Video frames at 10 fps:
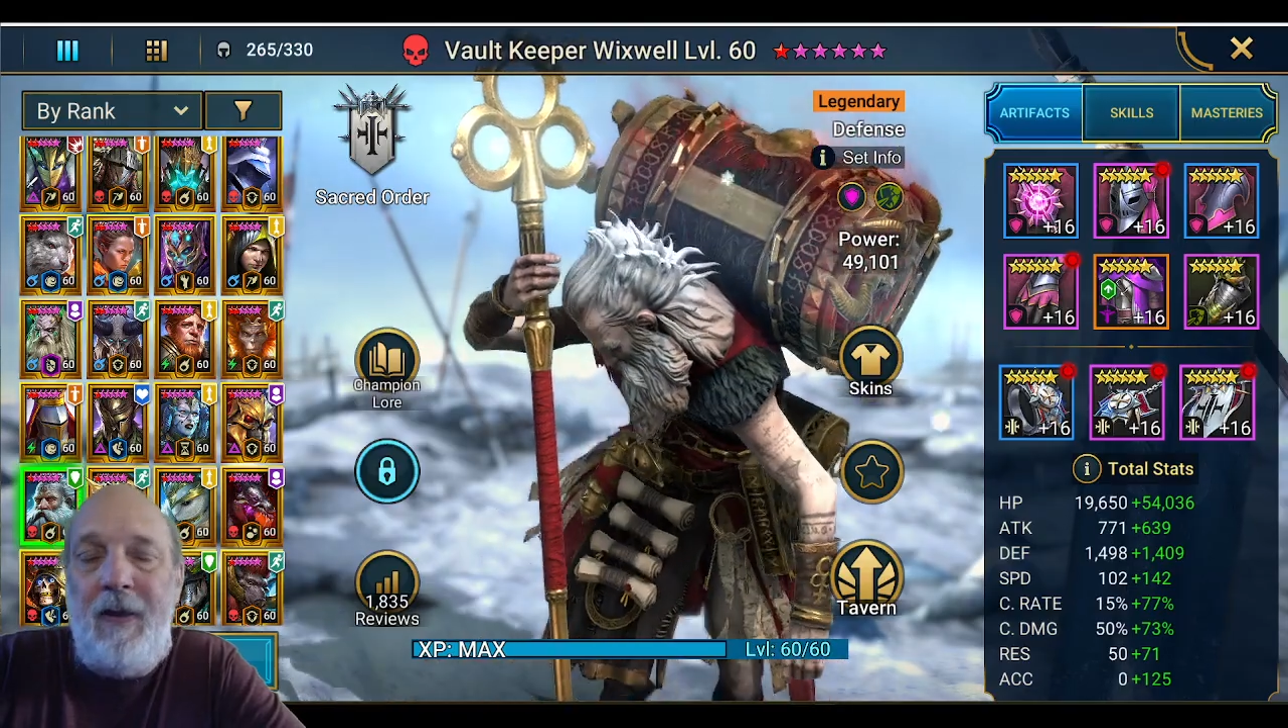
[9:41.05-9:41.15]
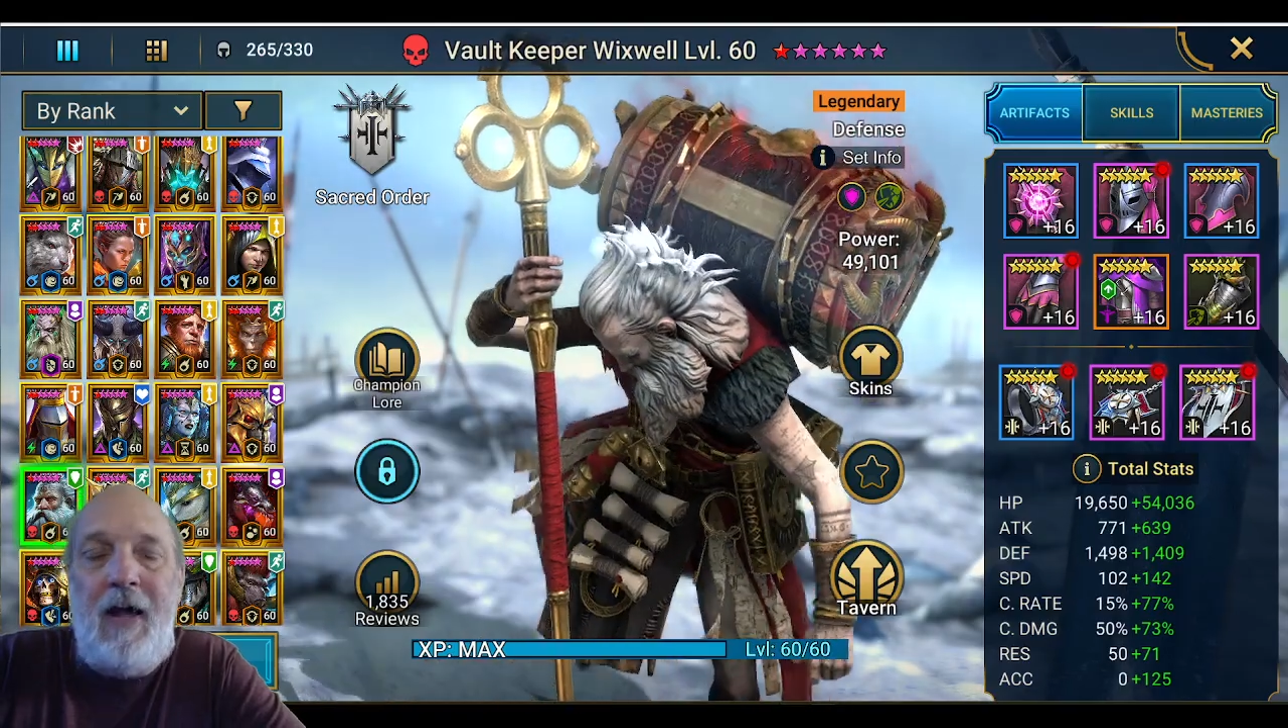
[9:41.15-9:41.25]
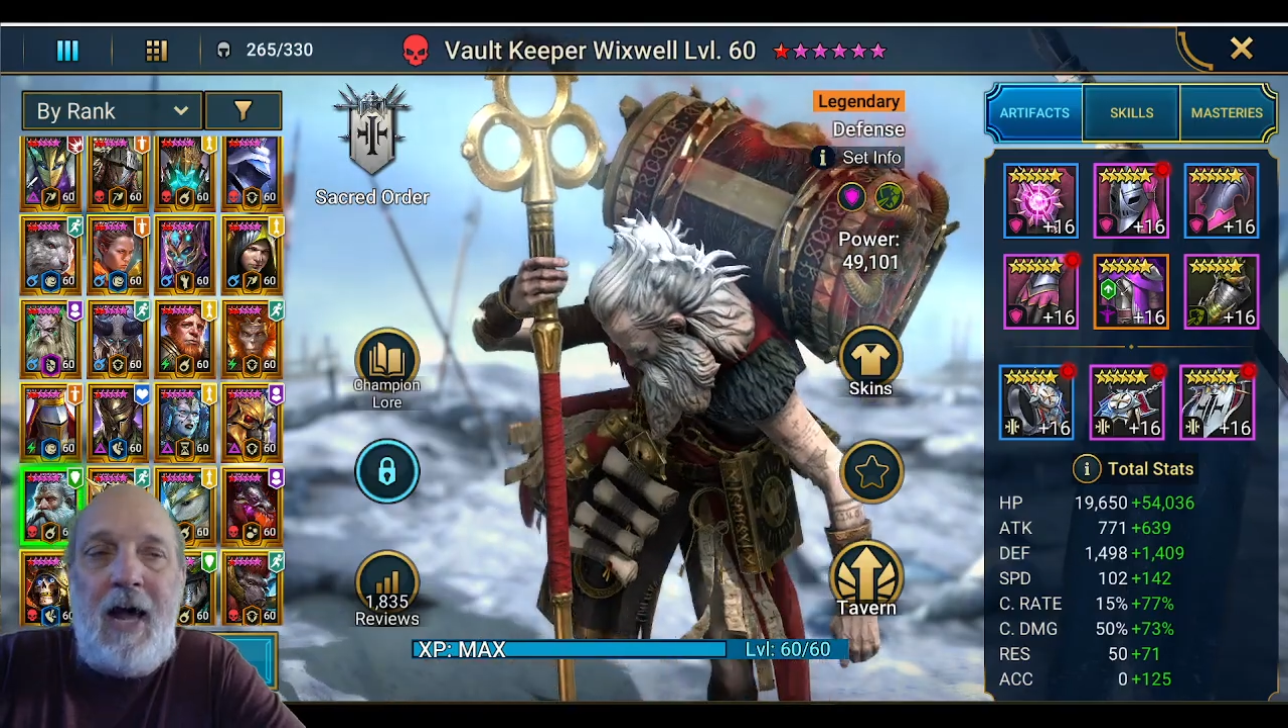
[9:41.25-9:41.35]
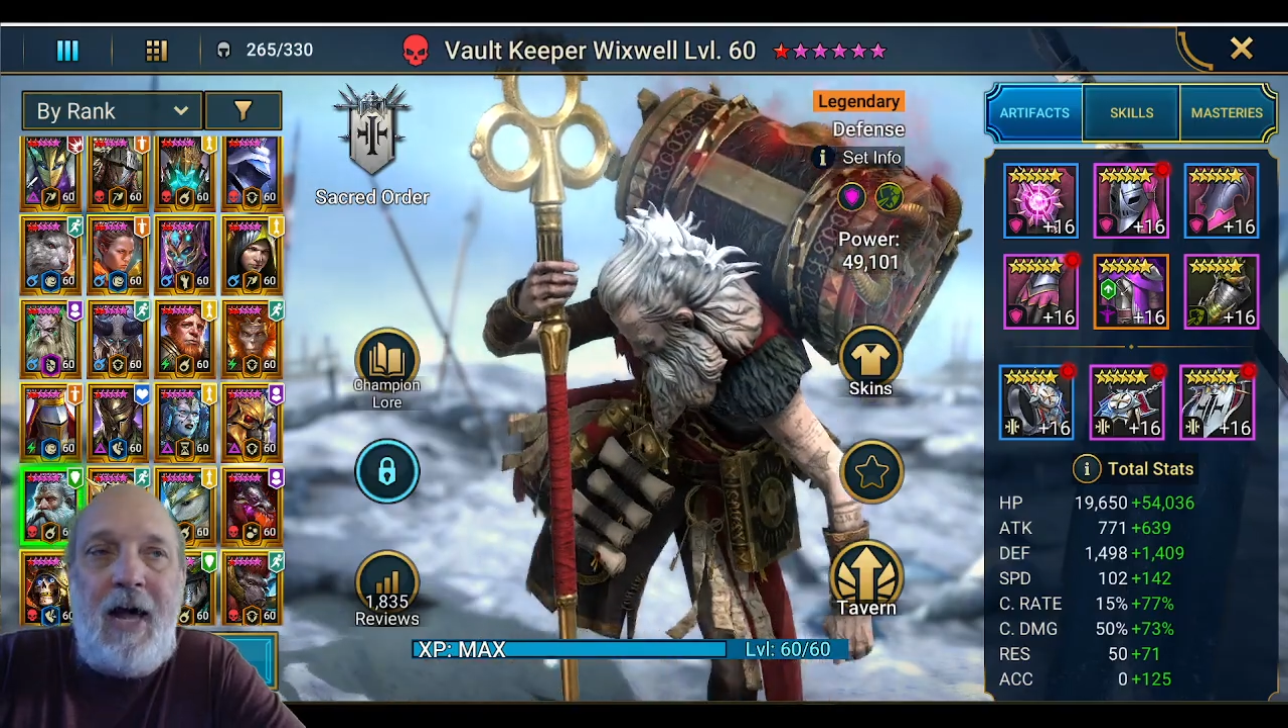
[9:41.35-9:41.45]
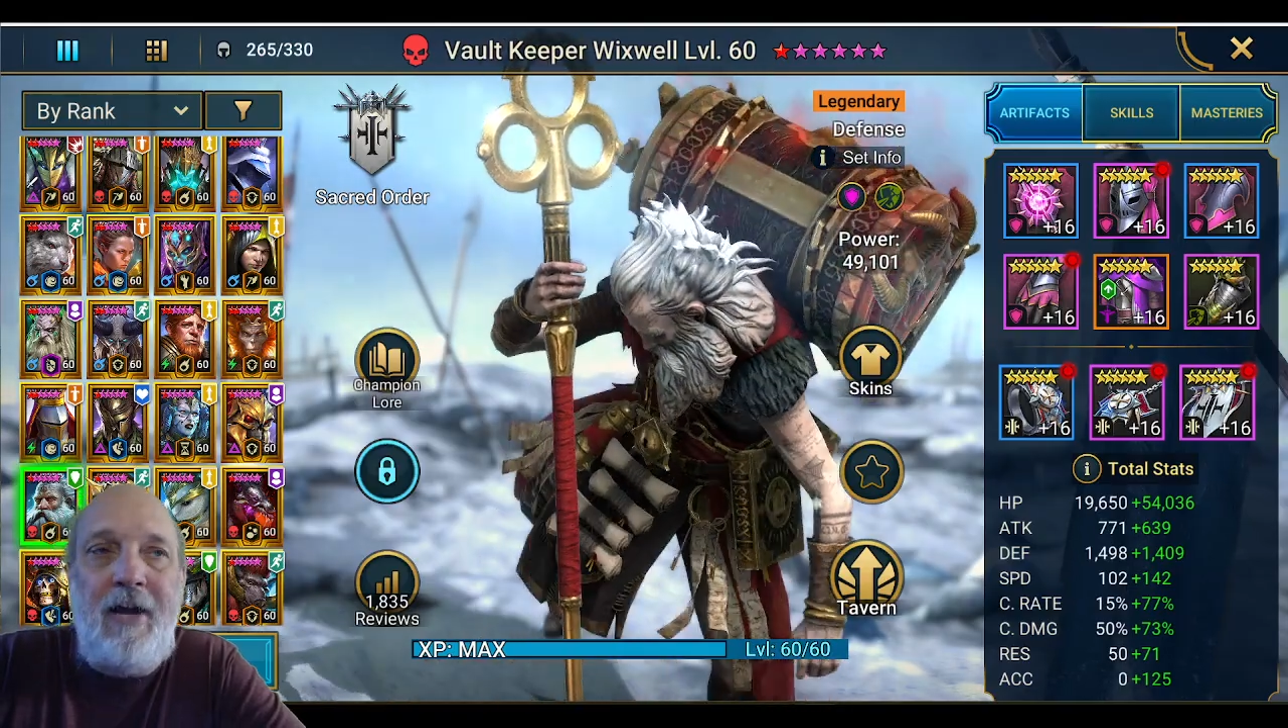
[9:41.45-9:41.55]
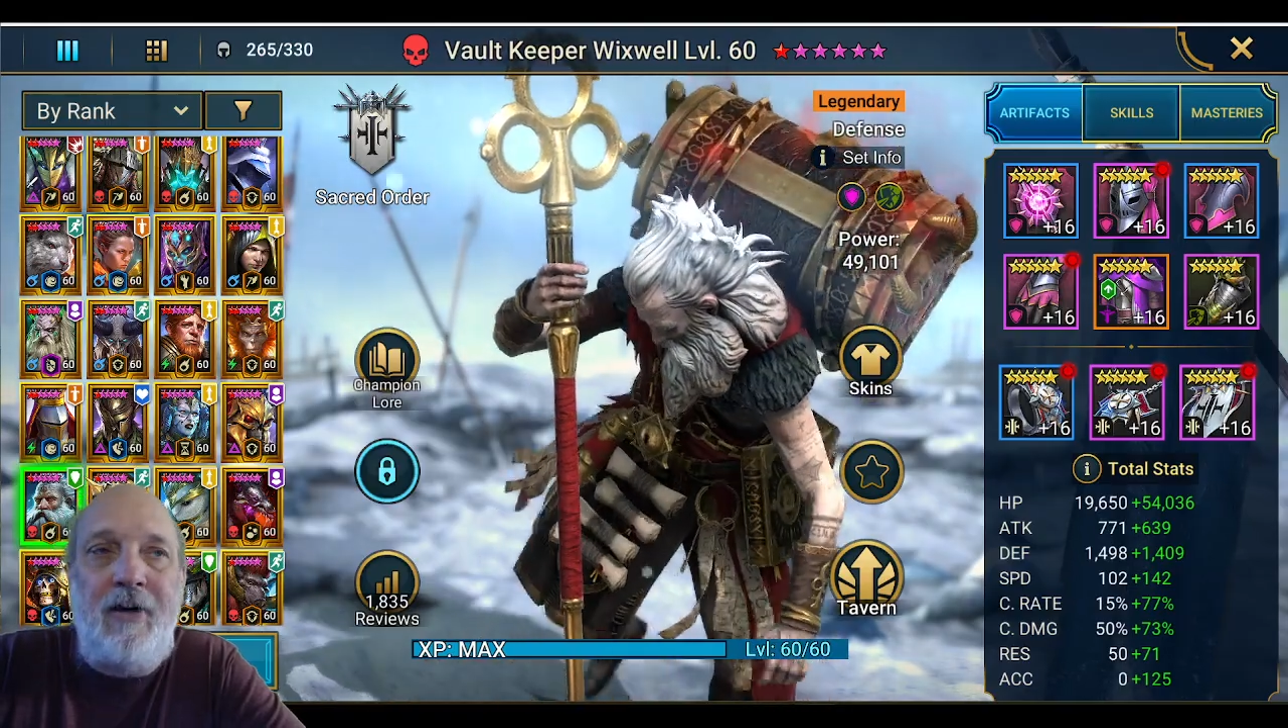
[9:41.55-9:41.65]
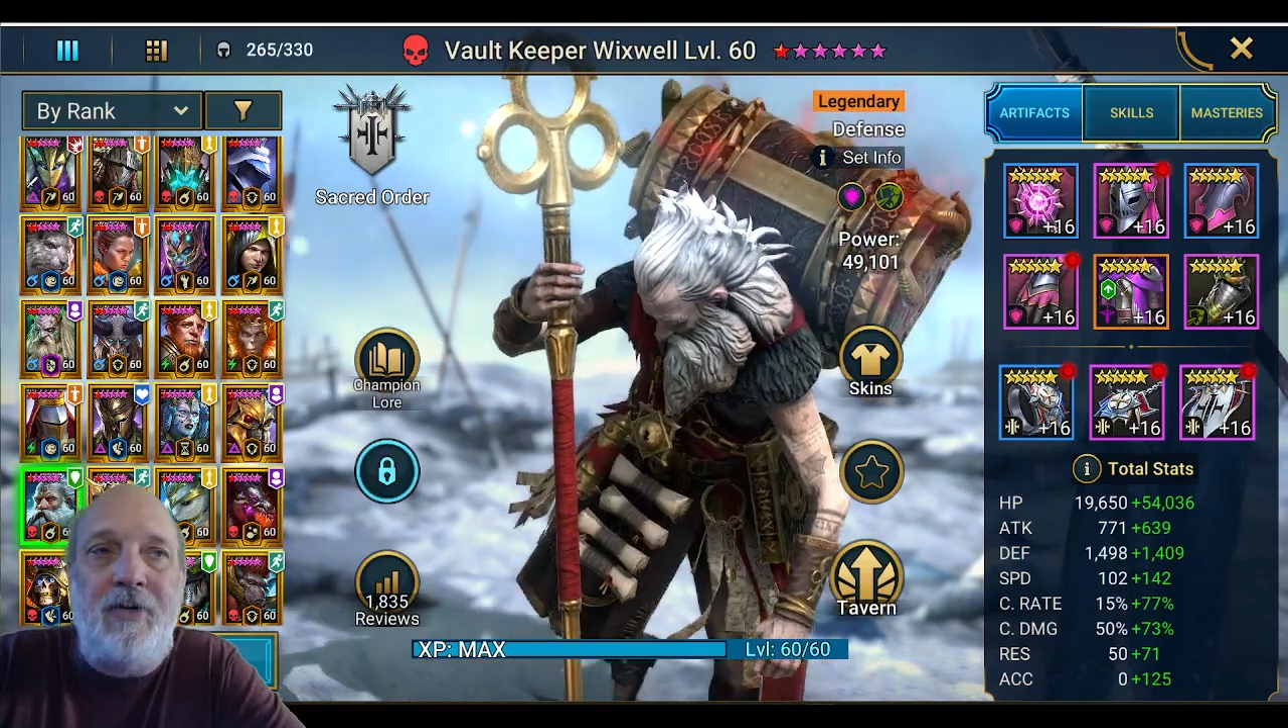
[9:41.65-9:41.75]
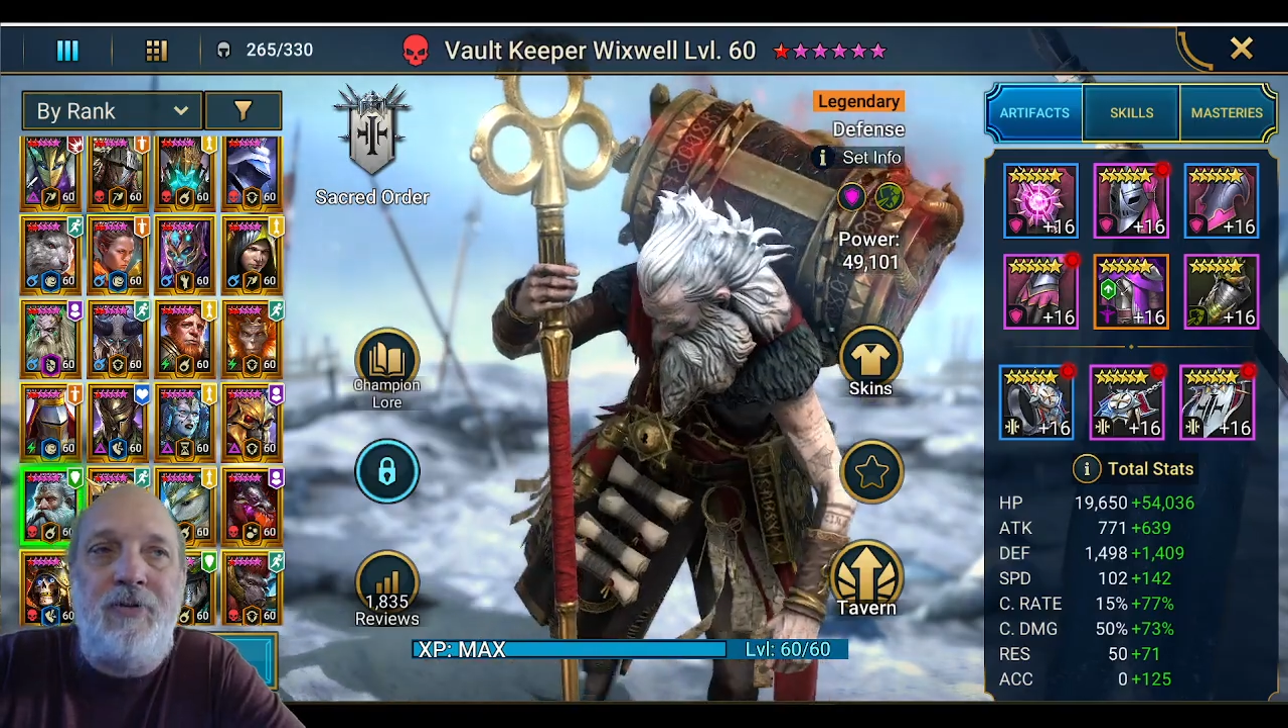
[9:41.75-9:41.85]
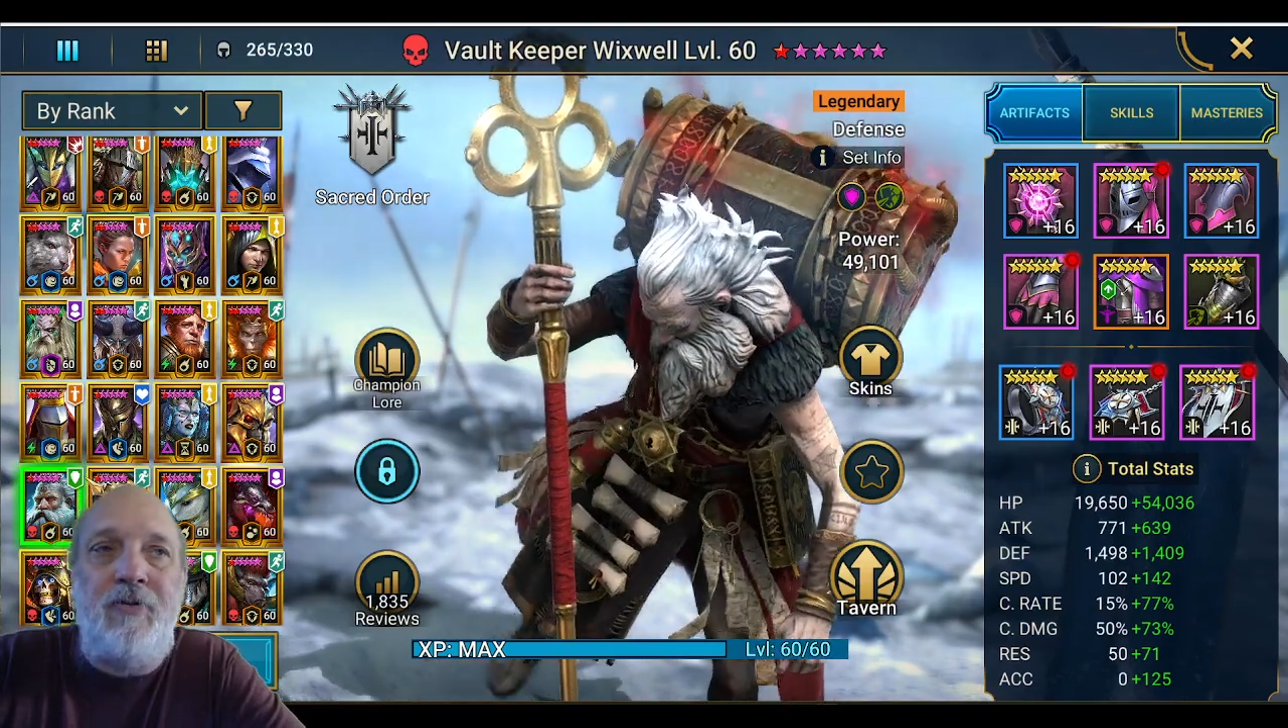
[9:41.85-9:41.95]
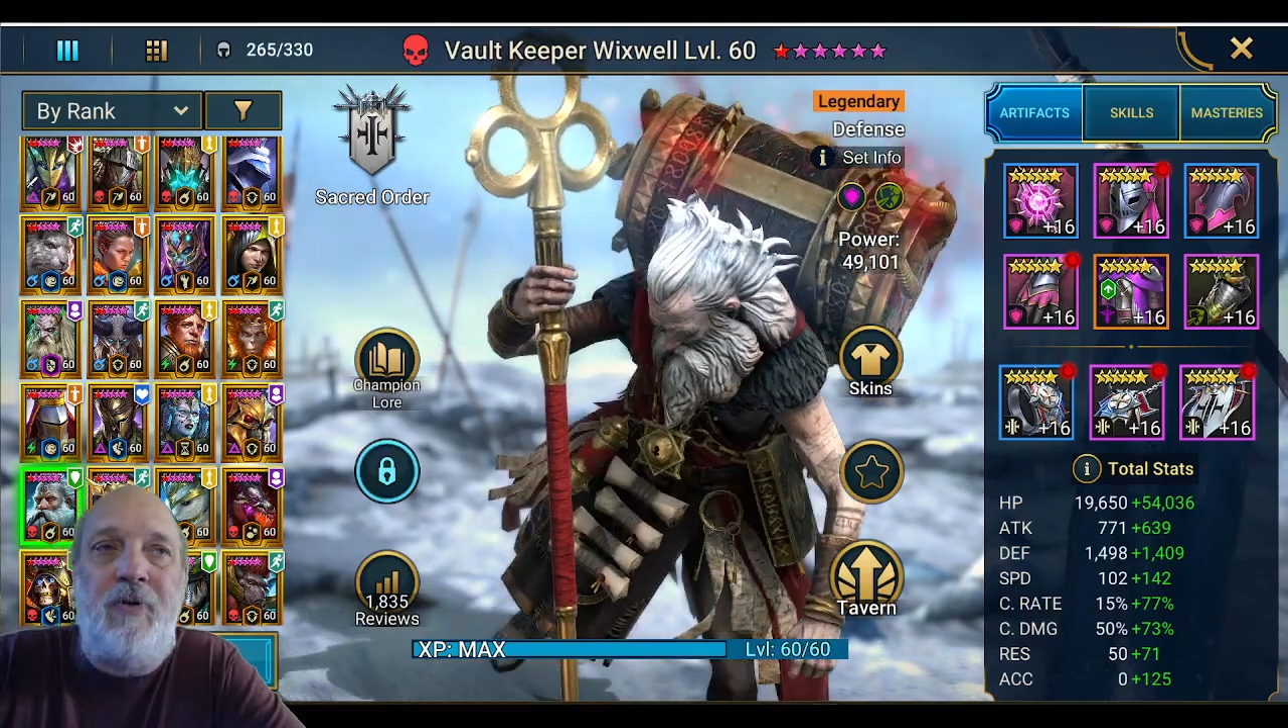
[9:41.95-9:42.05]
higher
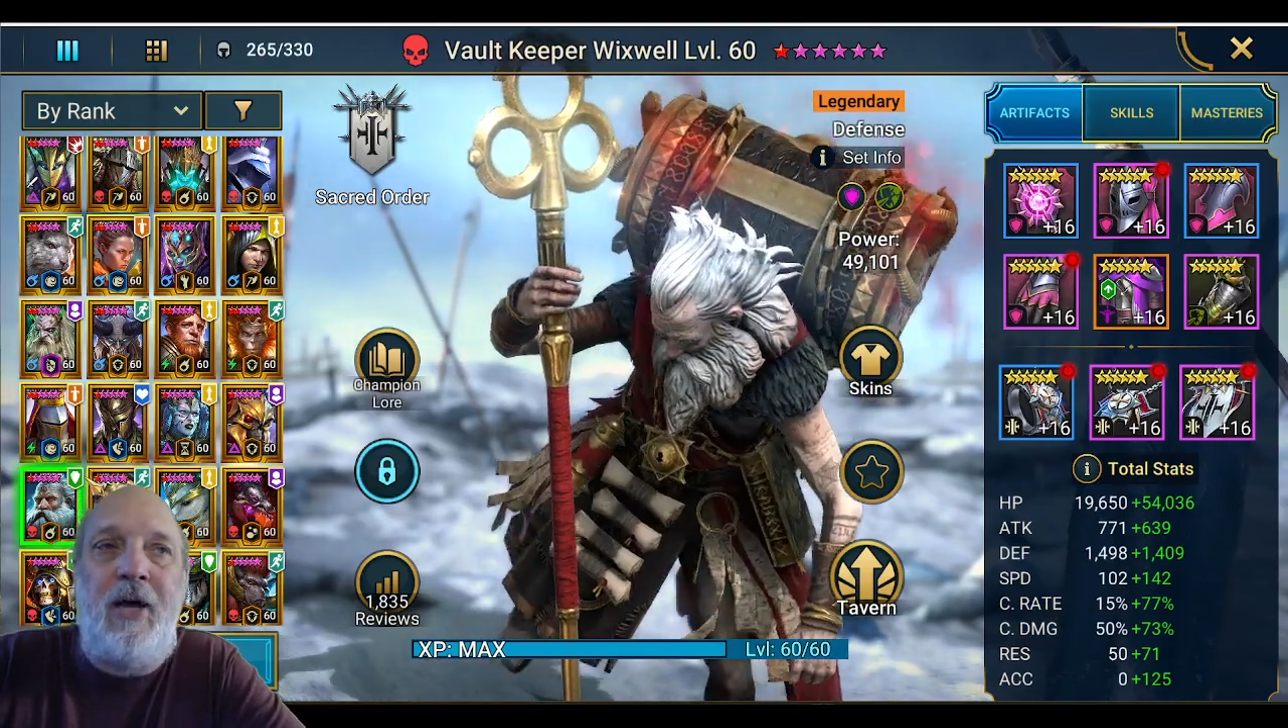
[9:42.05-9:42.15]
so